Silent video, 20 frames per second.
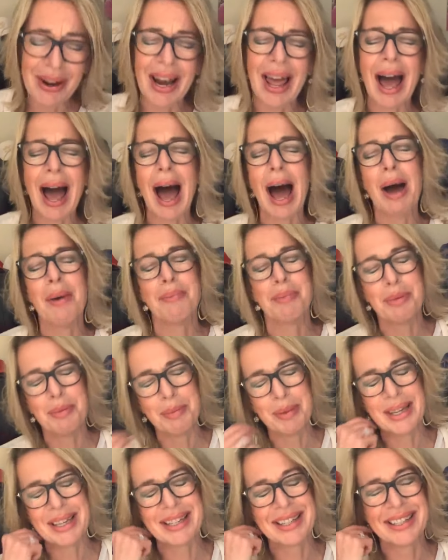Well, it
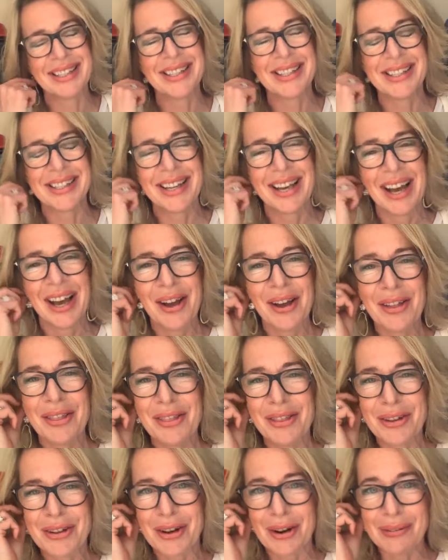happened because
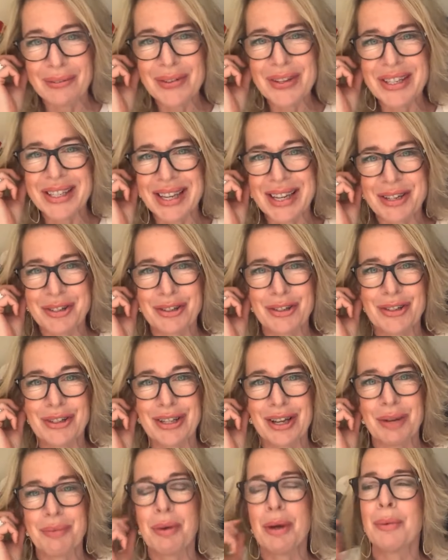the conversation
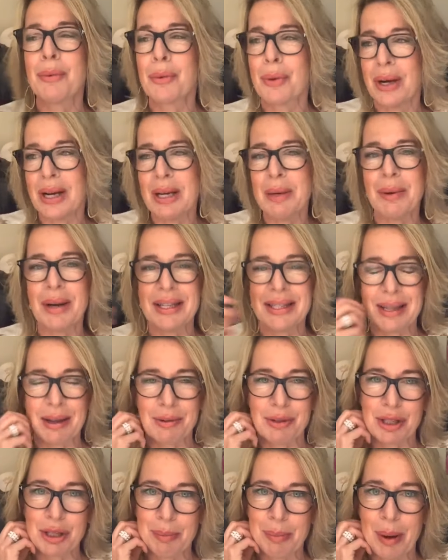started. We quickly went
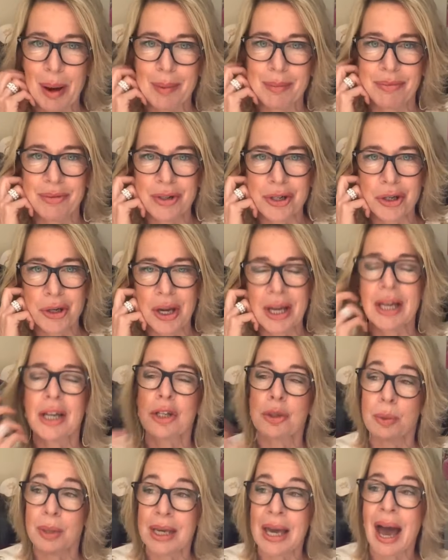down to the pub for a drink
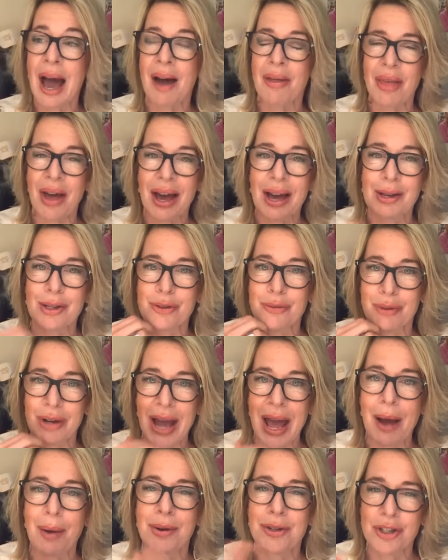because we'd get out of the house for
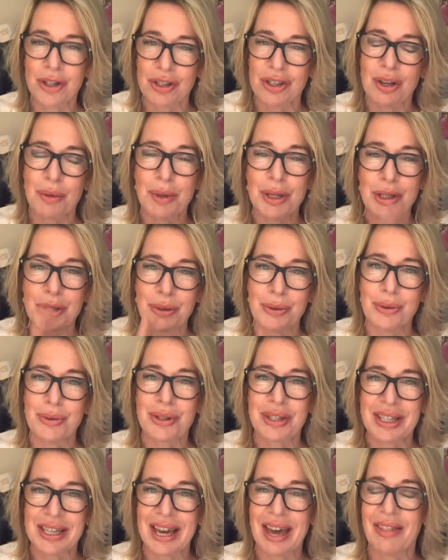an hour just so we
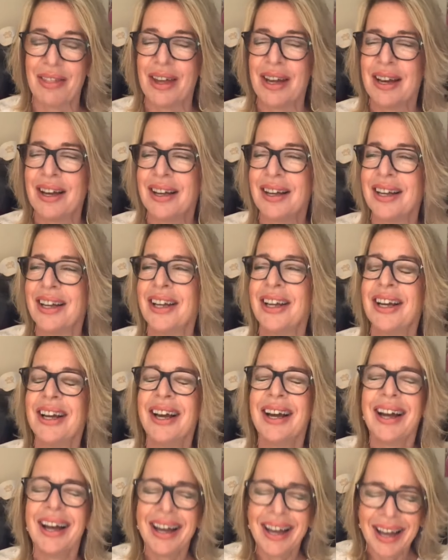talked together.
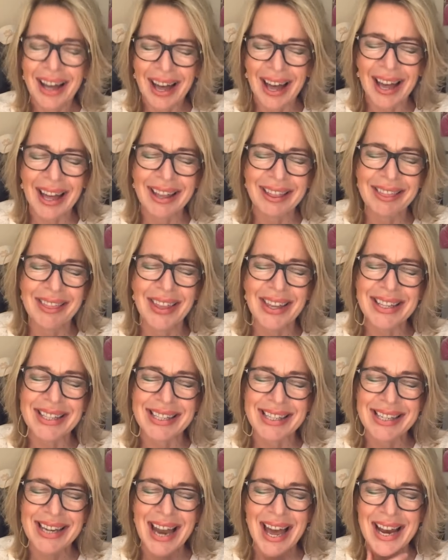
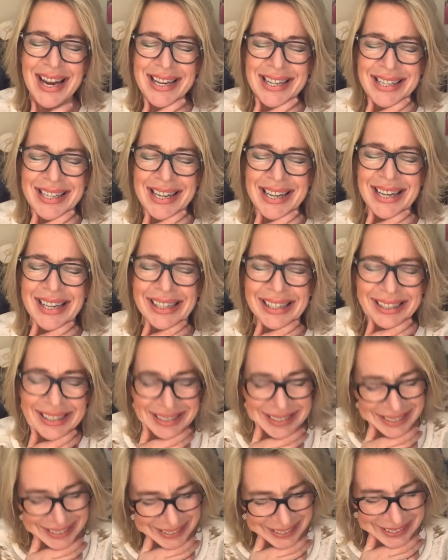This lady
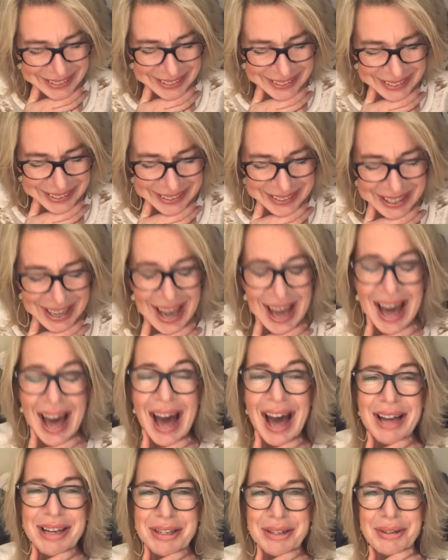
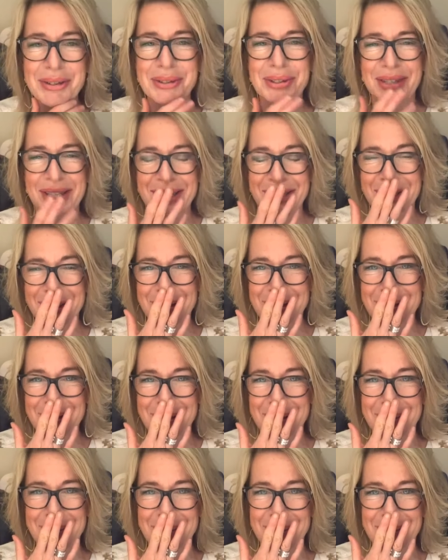had on these
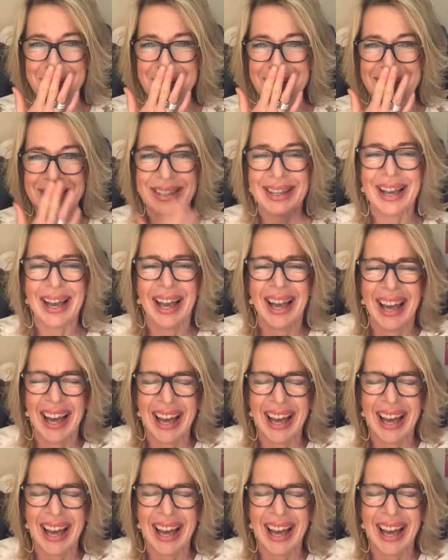shoes.